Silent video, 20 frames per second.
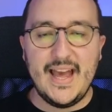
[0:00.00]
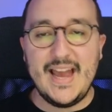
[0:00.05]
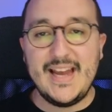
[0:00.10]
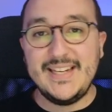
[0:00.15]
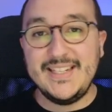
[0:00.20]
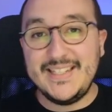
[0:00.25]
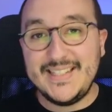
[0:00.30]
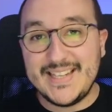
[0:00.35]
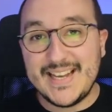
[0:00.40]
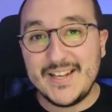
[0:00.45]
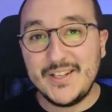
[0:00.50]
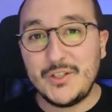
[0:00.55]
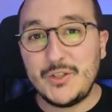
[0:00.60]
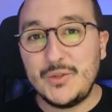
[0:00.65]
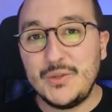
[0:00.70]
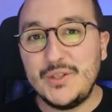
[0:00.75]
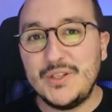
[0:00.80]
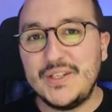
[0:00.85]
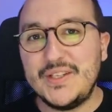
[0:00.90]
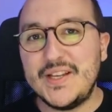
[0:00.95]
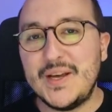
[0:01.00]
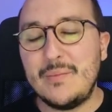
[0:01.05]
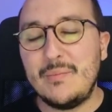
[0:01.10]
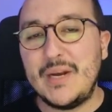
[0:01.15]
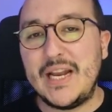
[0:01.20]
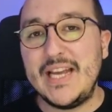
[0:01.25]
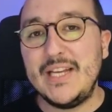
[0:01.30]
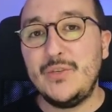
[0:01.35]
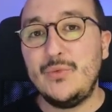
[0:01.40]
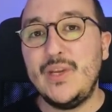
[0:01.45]
And thanks to the
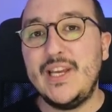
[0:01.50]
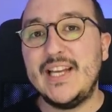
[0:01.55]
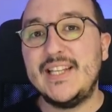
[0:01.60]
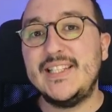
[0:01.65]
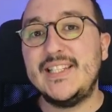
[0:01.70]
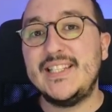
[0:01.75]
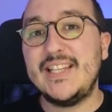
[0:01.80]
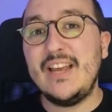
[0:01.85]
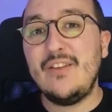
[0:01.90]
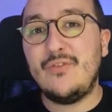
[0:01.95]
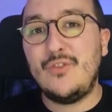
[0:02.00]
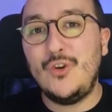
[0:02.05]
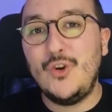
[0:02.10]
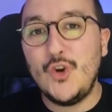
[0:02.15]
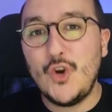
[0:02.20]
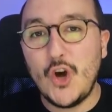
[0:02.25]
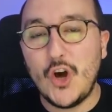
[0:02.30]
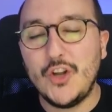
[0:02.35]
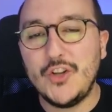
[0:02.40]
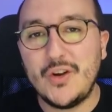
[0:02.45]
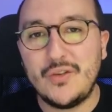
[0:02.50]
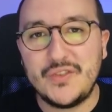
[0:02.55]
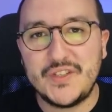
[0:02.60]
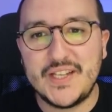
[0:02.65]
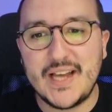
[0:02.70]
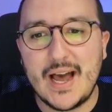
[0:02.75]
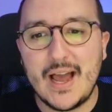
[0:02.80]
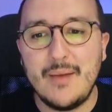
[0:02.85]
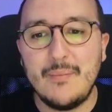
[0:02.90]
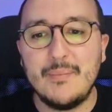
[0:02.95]
template, we can save a lot of
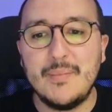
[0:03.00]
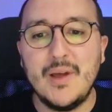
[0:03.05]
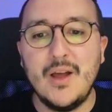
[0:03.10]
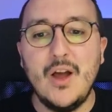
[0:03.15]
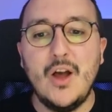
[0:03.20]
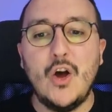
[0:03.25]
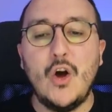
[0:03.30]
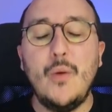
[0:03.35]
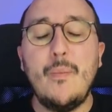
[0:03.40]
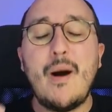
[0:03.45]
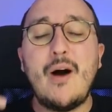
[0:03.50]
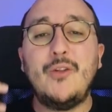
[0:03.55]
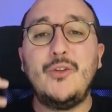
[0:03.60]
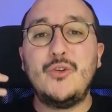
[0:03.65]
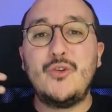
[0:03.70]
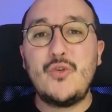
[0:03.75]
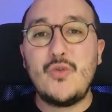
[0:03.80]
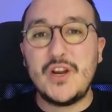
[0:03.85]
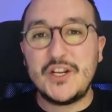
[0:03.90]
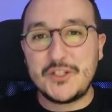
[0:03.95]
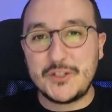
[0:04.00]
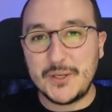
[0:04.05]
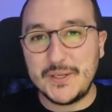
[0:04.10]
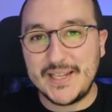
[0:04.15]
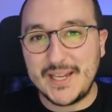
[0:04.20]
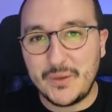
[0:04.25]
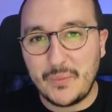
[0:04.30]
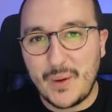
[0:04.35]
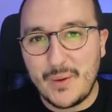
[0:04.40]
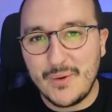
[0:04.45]
time about the question
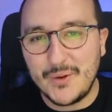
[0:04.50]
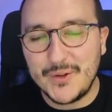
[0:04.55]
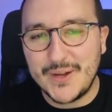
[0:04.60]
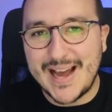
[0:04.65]
that we want to